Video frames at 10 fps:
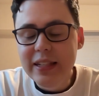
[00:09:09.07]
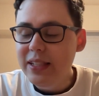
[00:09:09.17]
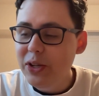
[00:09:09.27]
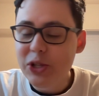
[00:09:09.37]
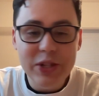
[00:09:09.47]

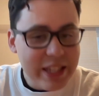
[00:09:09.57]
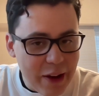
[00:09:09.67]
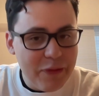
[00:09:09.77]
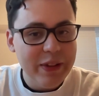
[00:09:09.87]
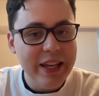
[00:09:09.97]
You should
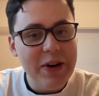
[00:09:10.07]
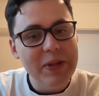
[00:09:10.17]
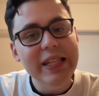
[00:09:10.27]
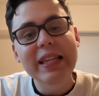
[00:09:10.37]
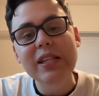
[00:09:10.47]
definitely go
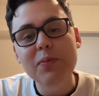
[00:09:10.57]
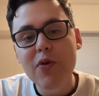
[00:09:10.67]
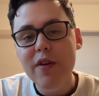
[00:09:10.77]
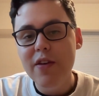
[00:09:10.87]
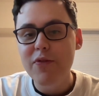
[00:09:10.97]
see this
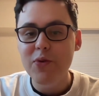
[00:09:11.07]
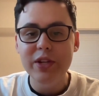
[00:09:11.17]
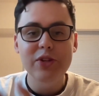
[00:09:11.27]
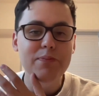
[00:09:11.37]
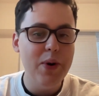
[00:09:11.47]
movie if you're
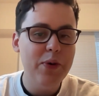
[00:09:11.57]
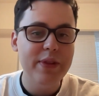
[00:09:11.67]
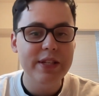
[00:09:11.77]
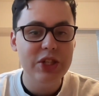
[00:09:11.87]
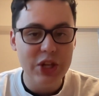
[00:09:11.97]
into
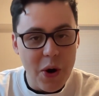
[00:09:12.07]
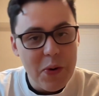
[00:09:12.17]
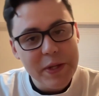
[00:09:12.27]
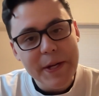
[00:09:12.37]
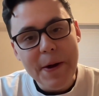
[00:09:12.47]
both
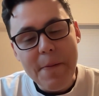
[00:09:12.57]
shows.